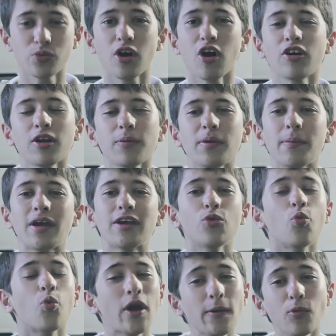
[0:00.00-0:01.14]
We are going to be
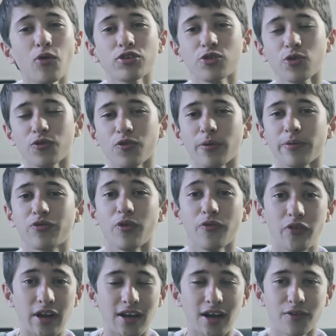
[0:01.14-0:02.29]
making way more short forms for
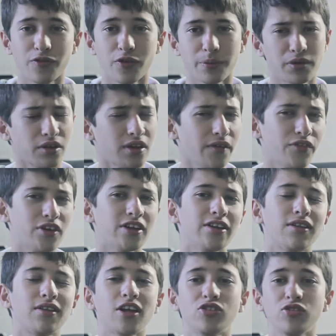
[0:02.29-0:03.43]
Vendown Films, so definitely
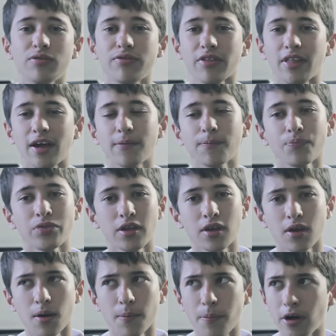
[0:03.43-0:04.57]
stay tuned for that.
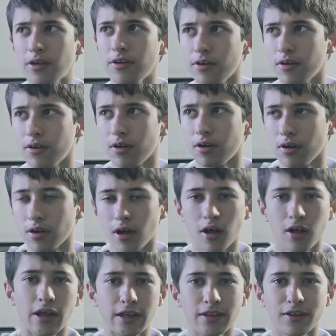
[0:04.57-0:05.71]
But
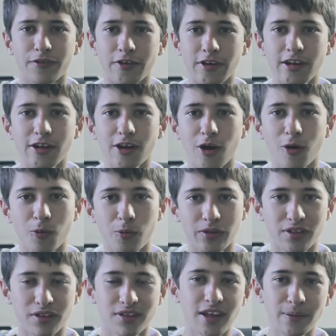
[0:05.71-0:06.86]
I'll end the video with
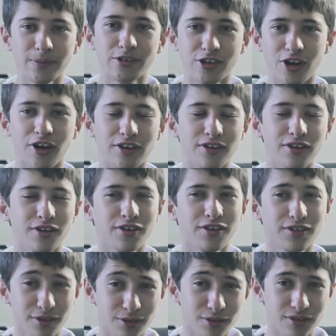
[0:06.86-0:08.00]
the same shot
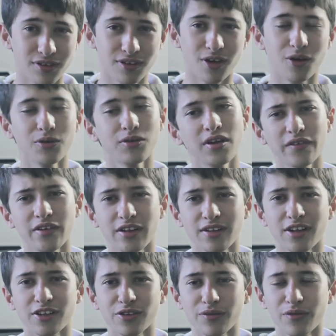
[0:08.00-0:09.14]
soon, so definitely
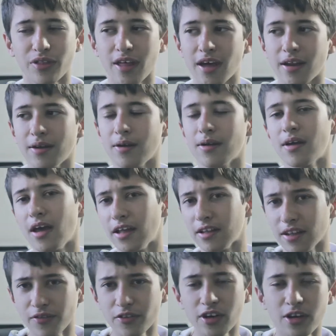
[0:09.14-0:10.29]
stay tuned for that. And
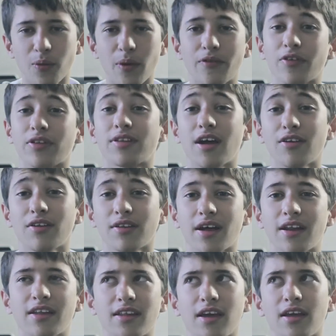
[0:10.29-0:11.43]
definitely wait for the sound
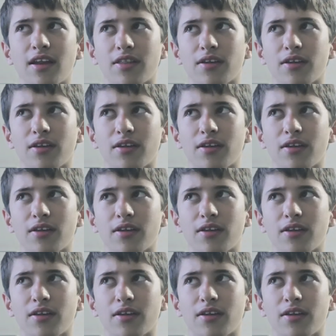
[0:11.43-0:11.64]
design at the end.